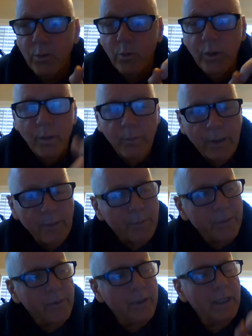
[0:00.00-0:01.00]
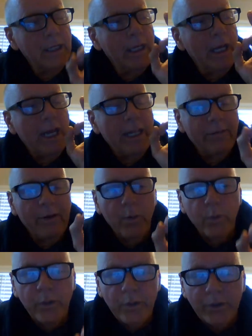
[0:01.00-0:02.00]
are real people, and they've got
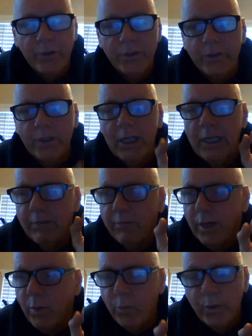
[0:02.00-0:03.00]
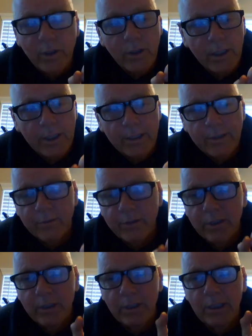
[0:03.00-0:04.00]
real hurt, and they've got real
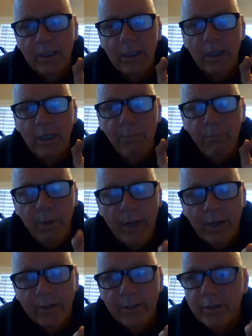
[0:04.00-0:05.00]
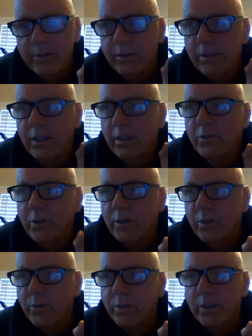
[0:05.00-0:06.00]
lives, parents,
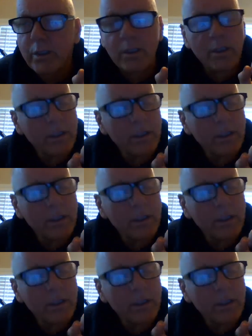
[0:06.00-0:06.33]
children.